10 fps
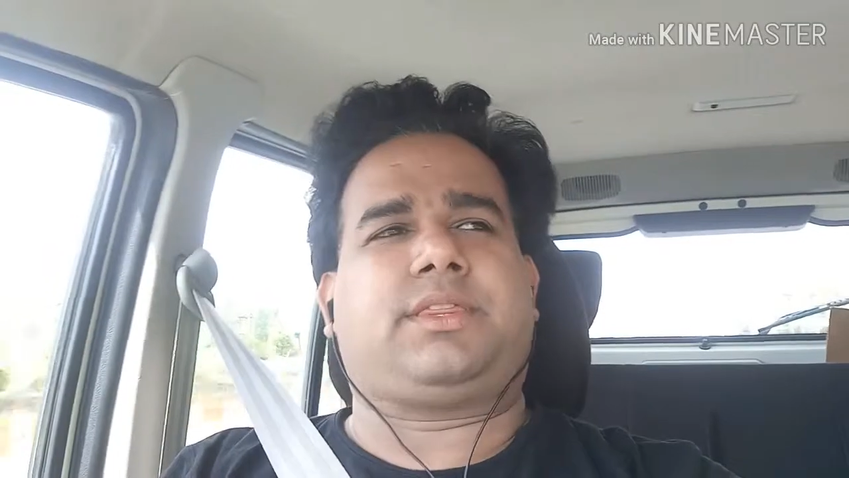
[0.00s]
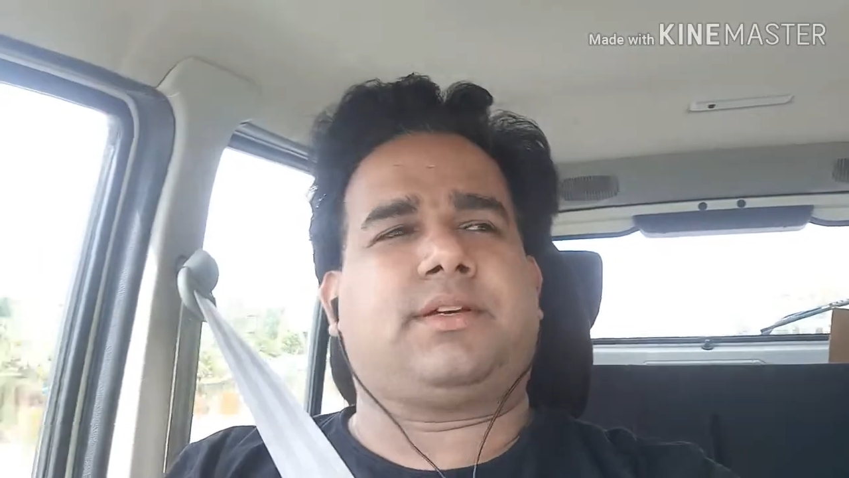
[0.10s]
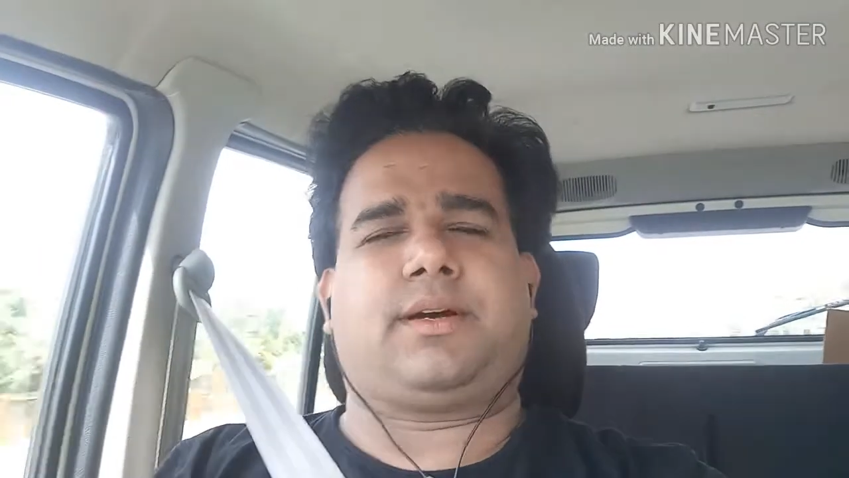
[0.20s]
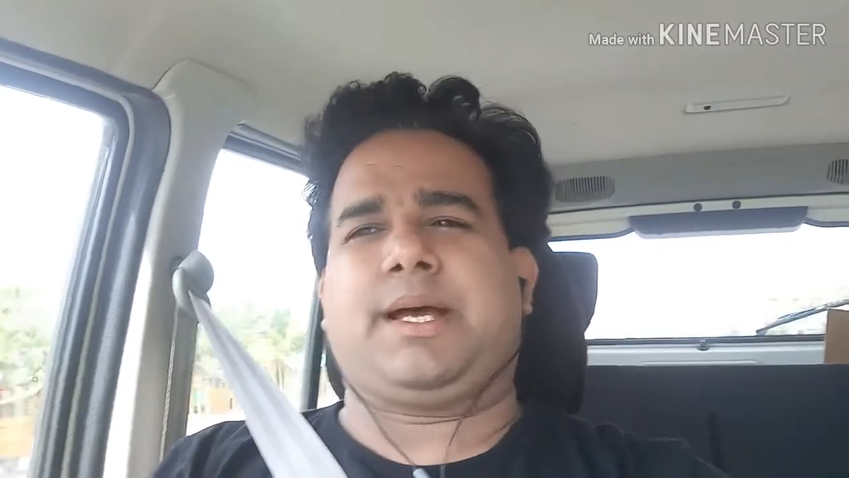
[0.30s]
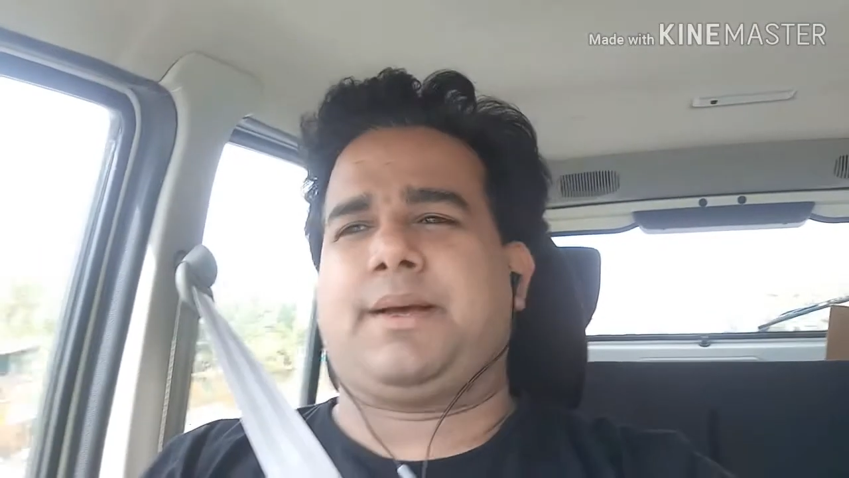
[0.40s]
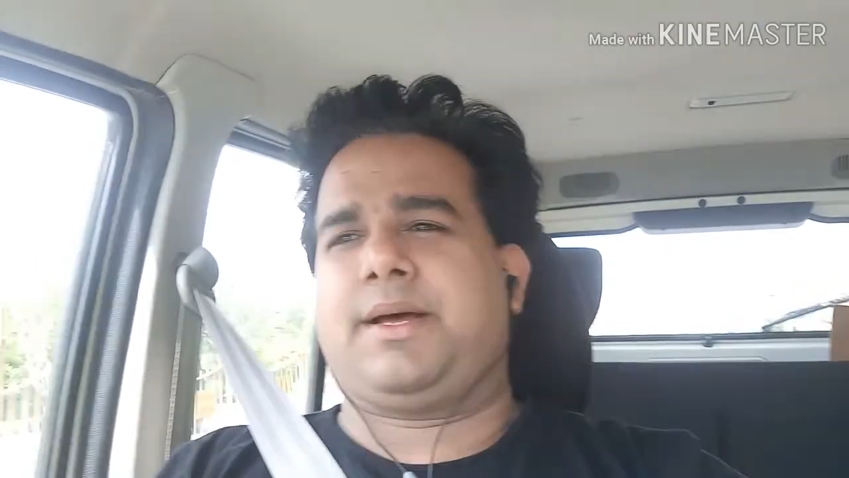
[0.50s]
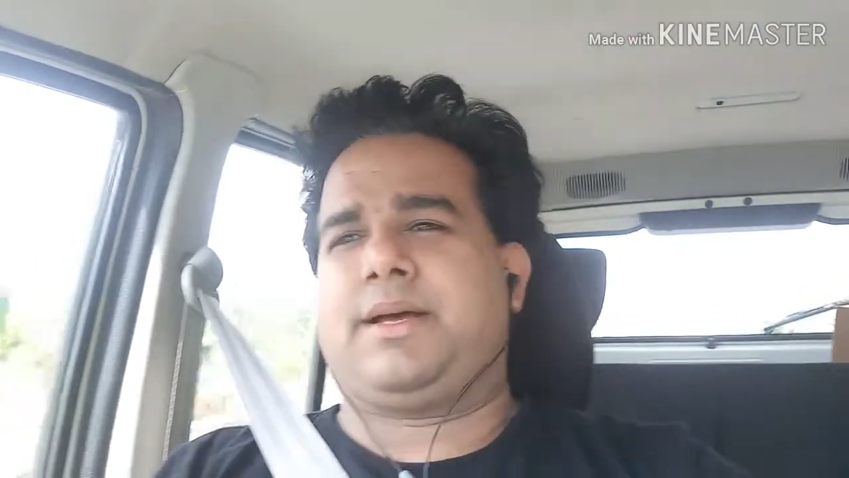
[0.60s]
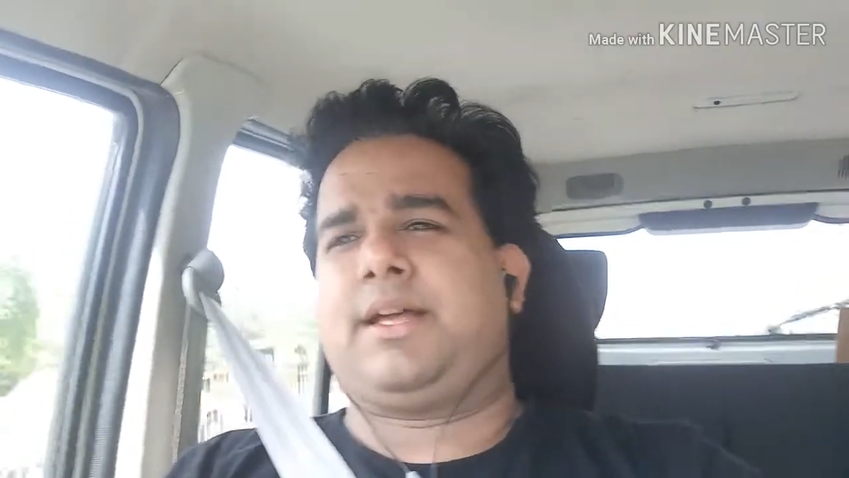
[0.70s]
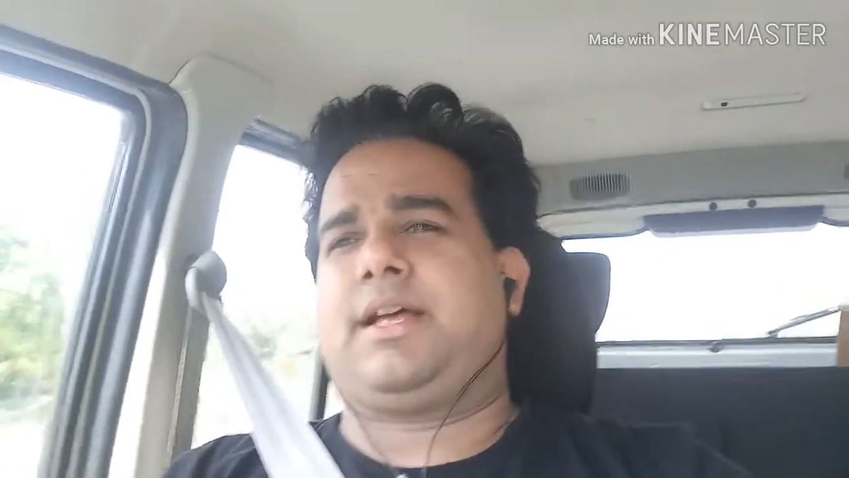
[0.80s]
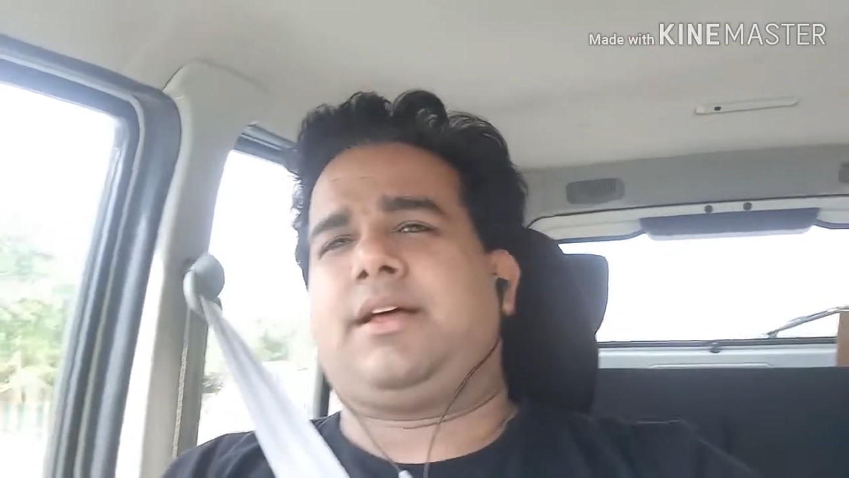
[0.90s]
the
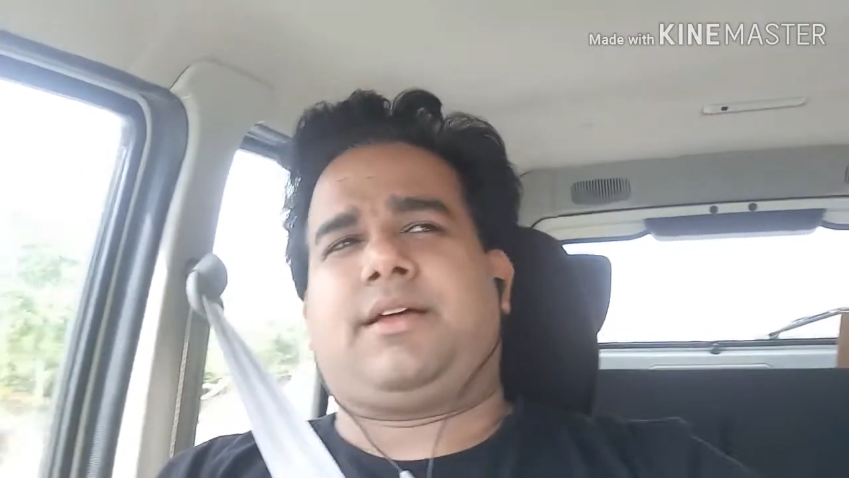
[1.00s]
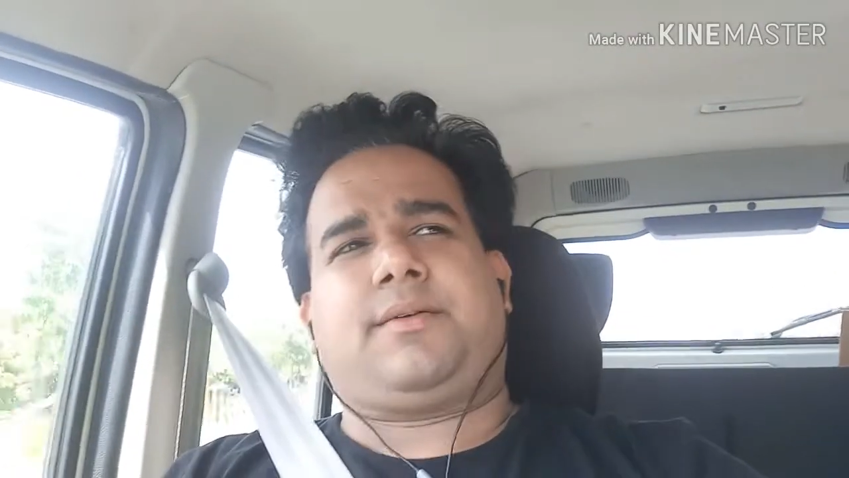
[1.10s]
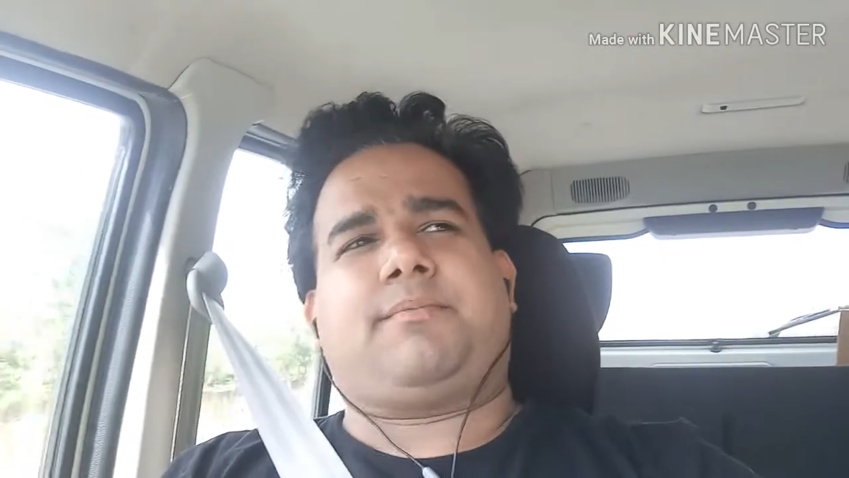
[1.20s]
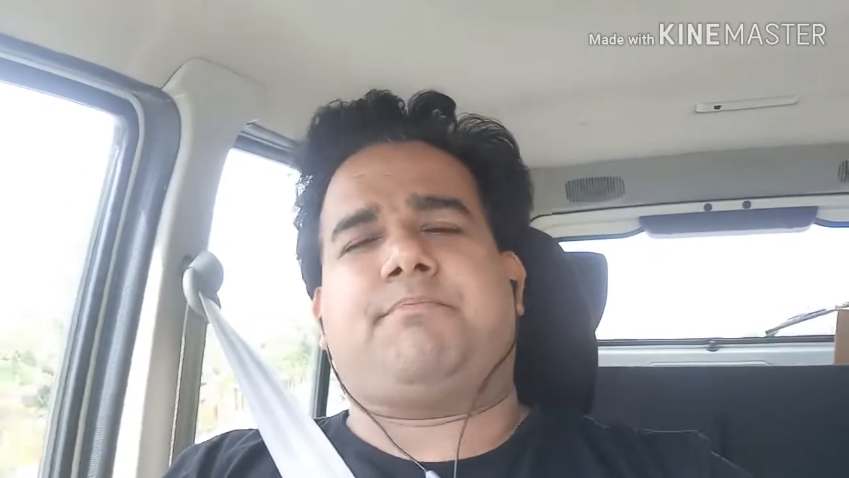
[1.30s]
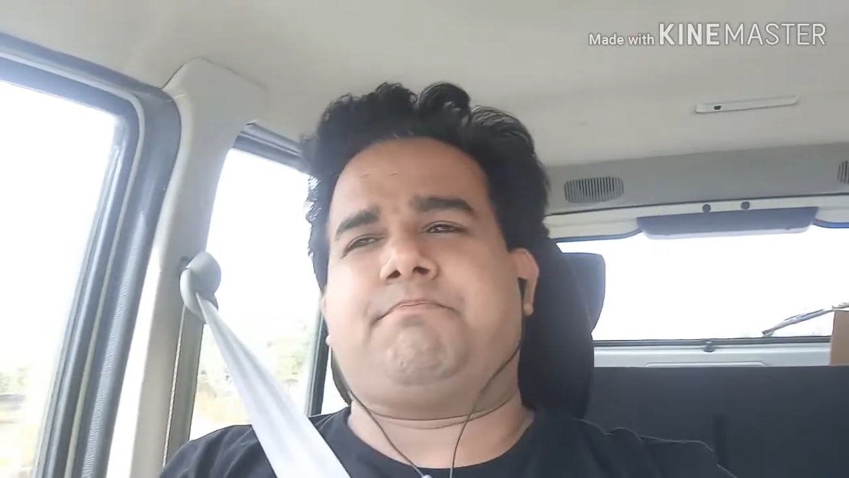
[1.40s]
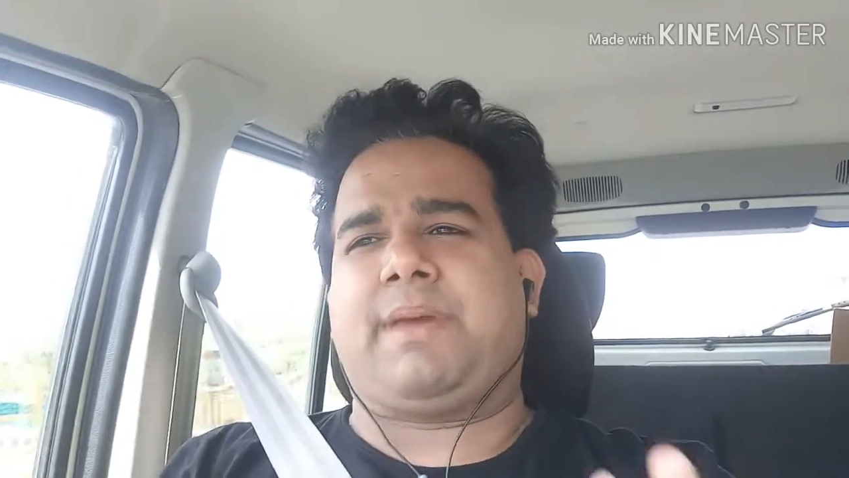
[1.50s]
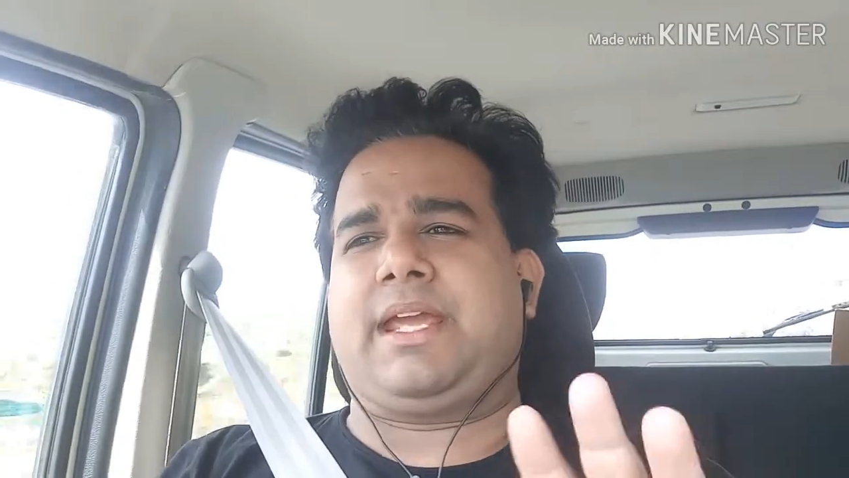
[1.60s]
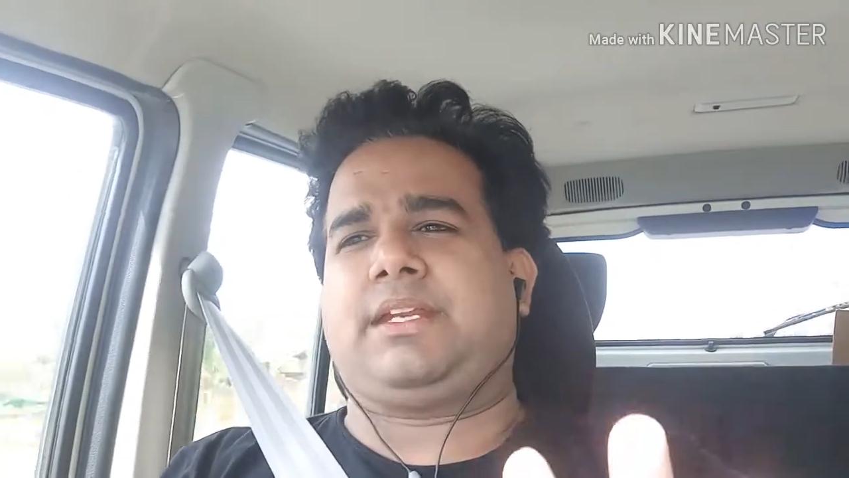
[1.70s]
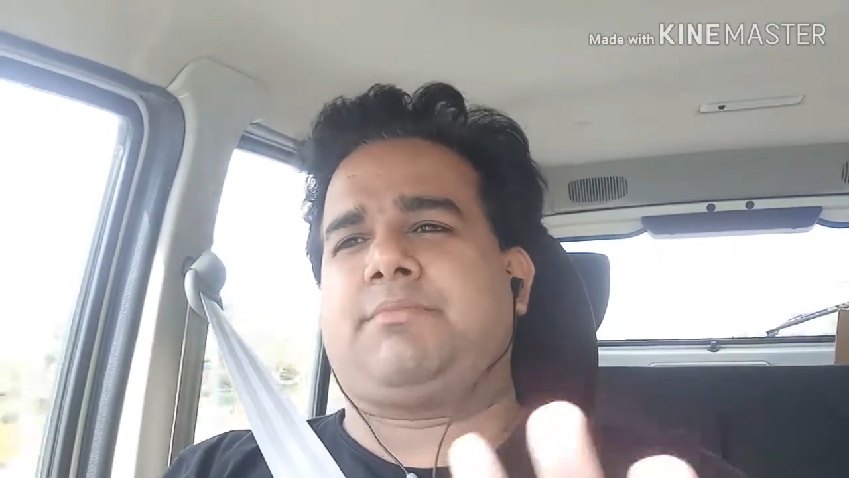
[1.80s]
main